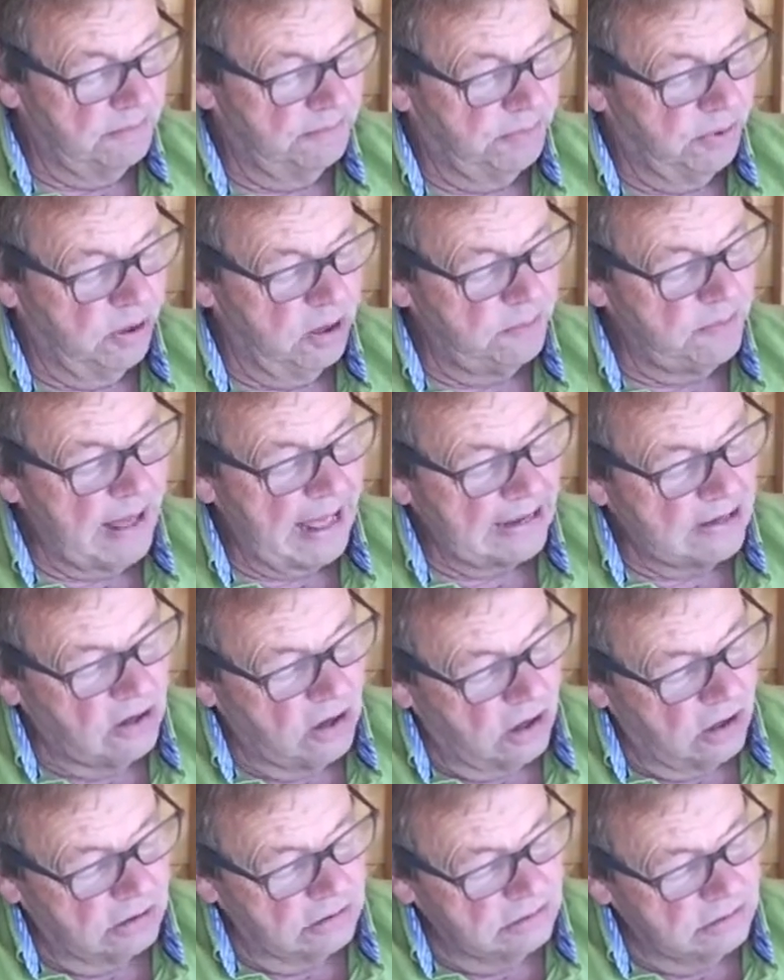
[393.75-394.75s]
put it back
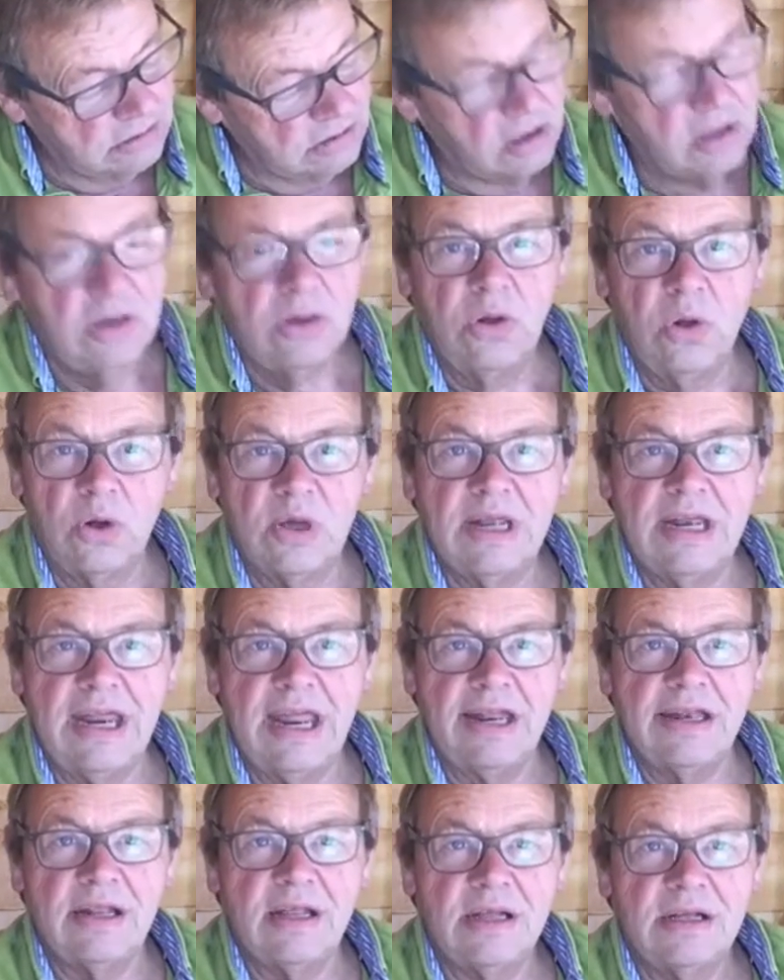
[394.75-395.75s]
on, look at
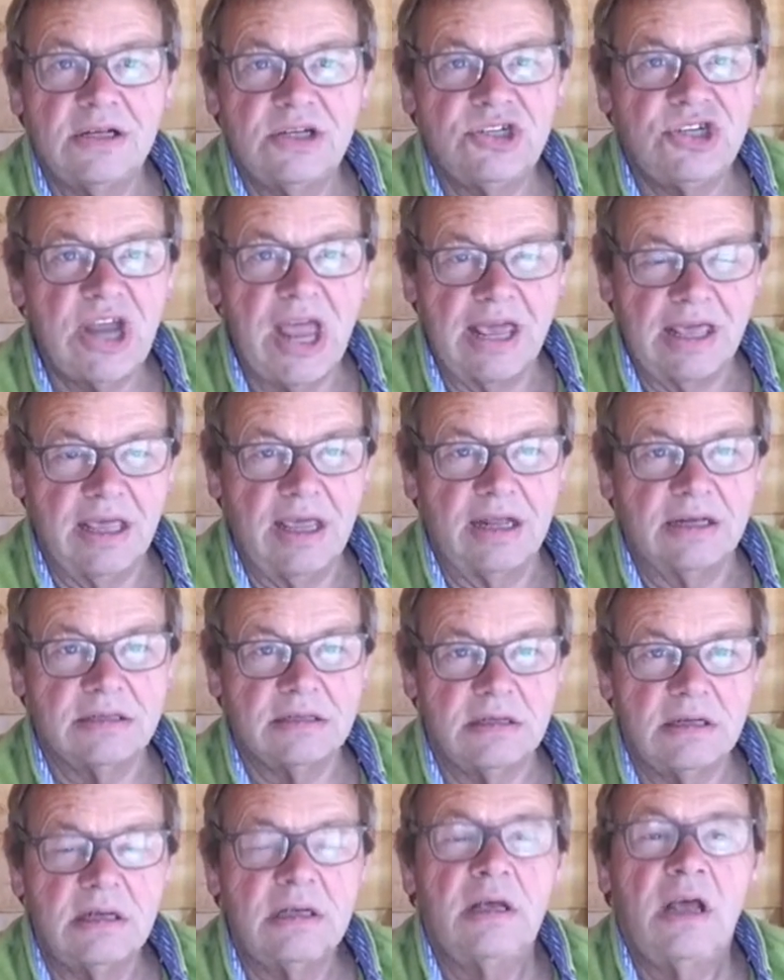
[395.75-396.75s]
it, check
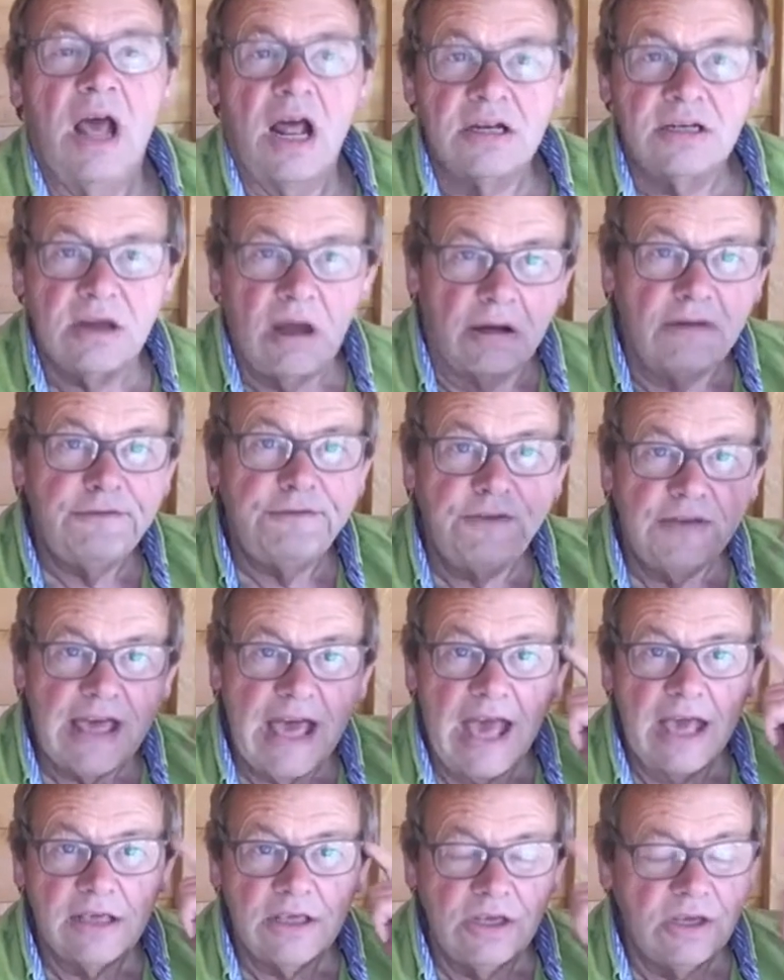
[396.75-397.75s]
it. And don't
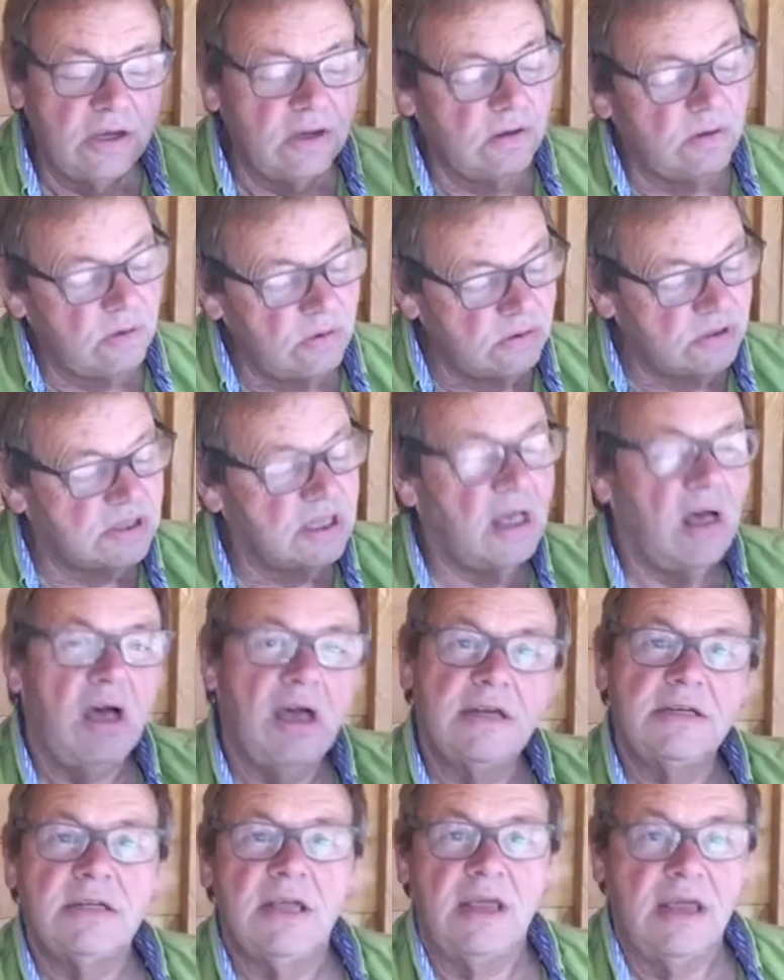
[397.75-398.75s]
forget, use the
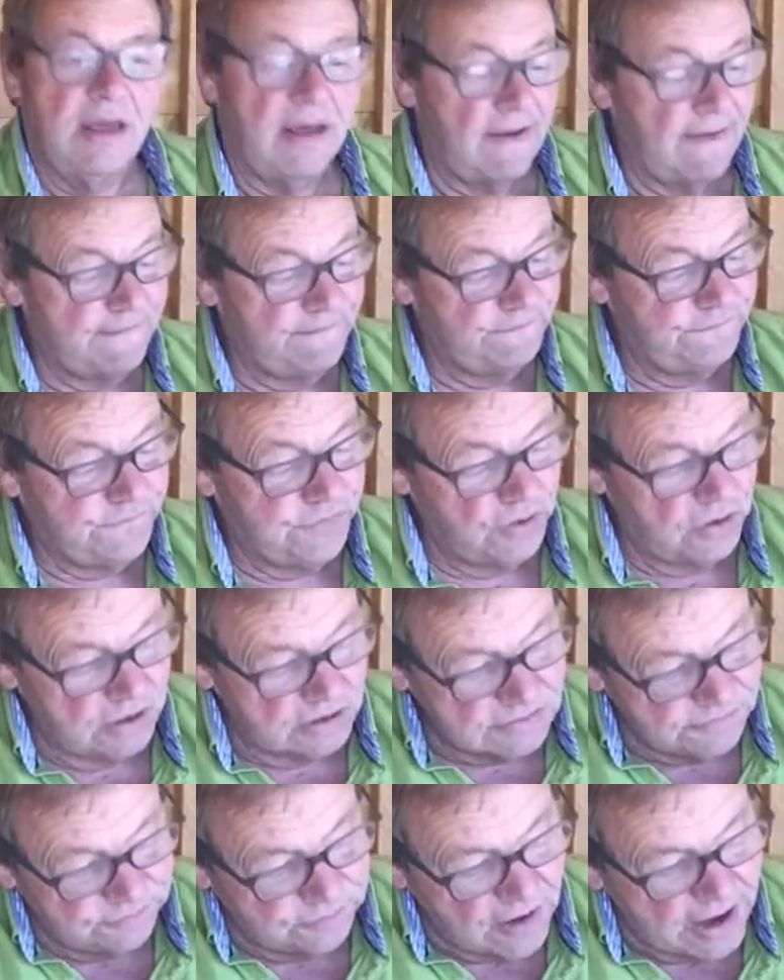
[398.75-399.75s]
idea.
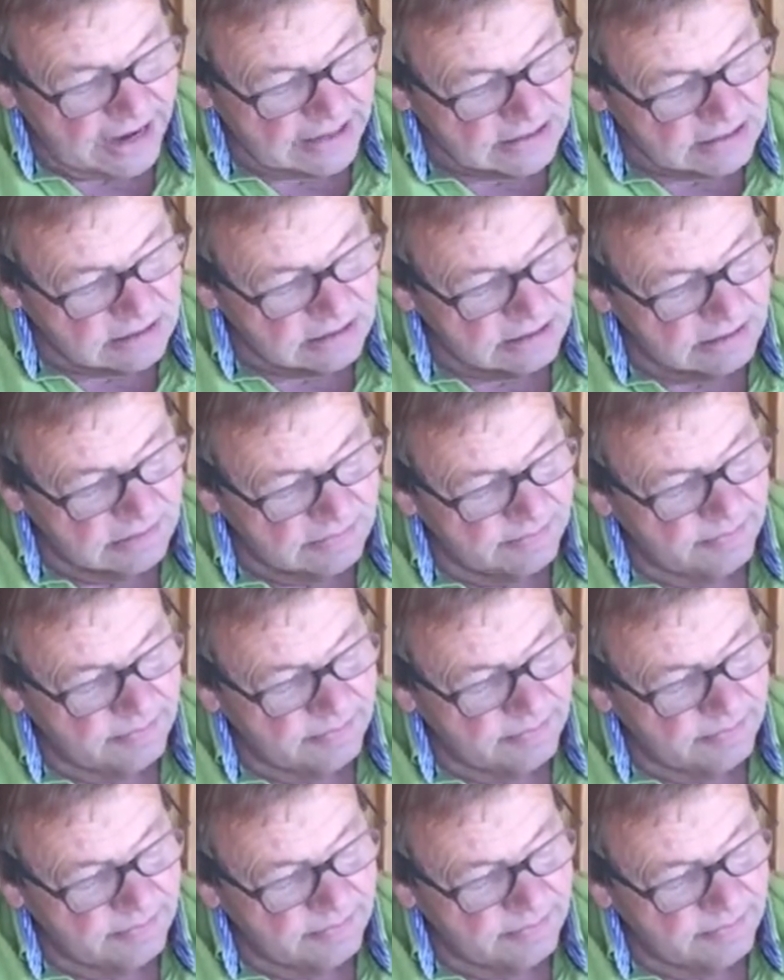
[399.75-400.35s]
First fret,